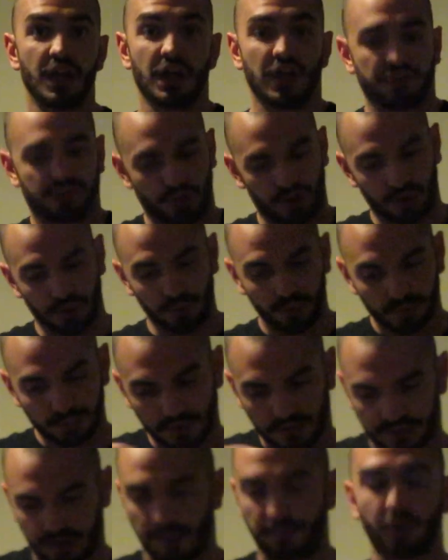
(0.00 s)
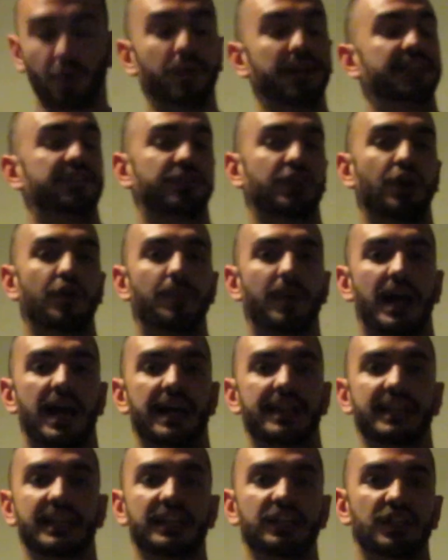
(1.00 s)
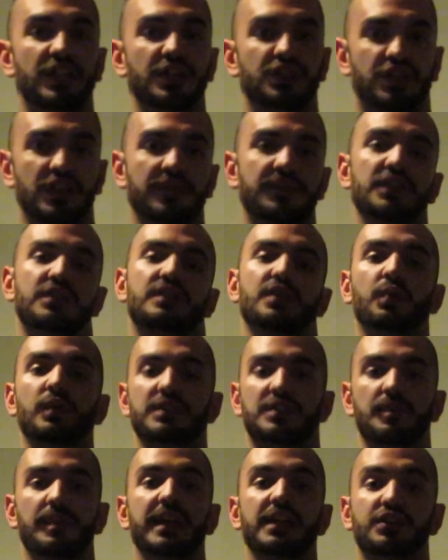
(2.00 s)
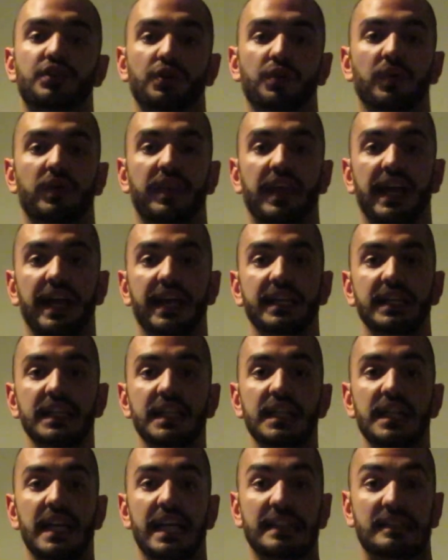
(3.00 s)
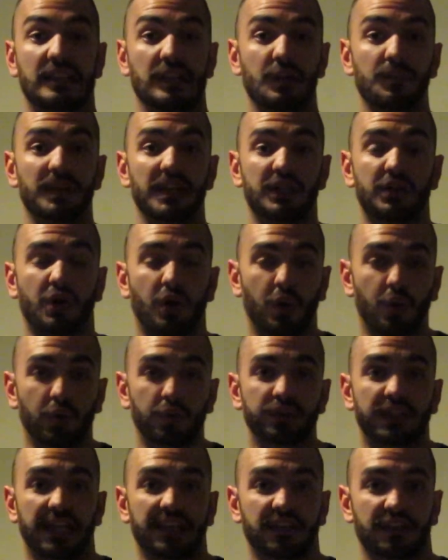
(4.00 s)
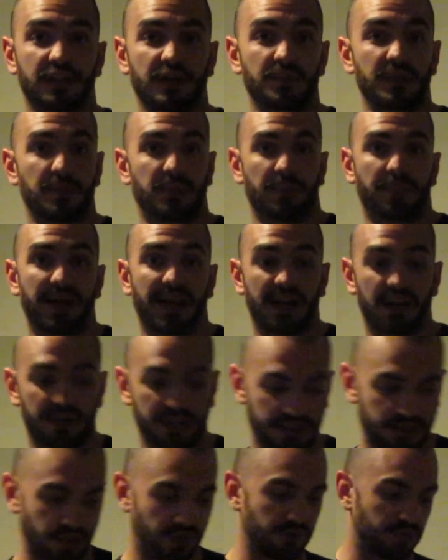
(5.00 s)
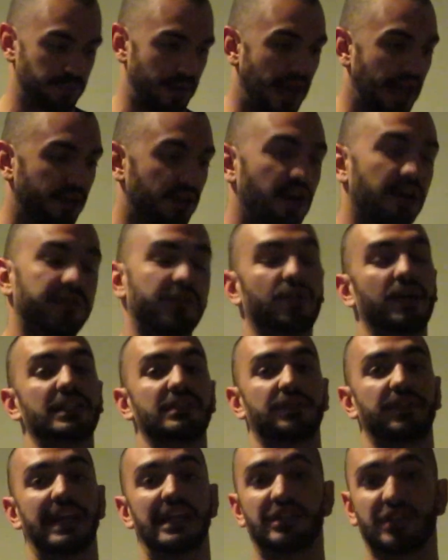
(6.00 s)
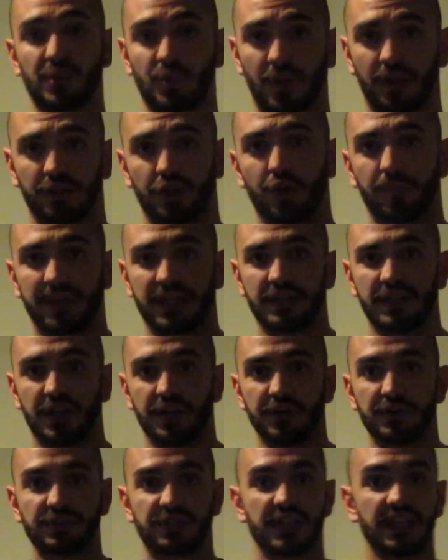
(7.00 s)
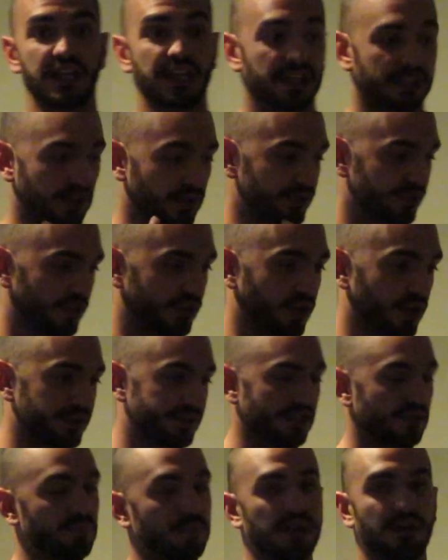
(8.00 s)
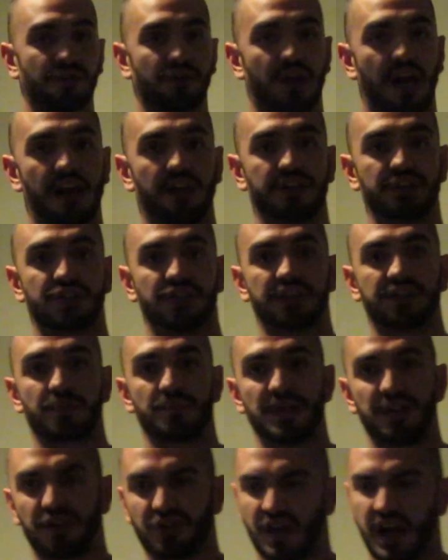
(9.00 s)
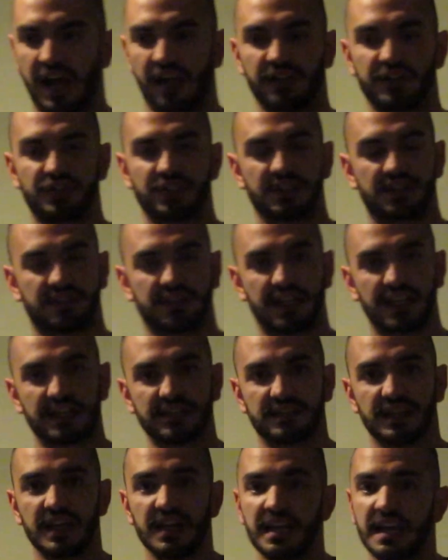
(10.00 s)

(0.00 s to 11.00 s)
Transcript: So a couple of weeks go by. The Indian chief, he still wants to make sure that it's going to be cold, that they're going to be prepared. He goes back off the reservation while nobody knows. Goes and calls this meteorologist. Meteorologist says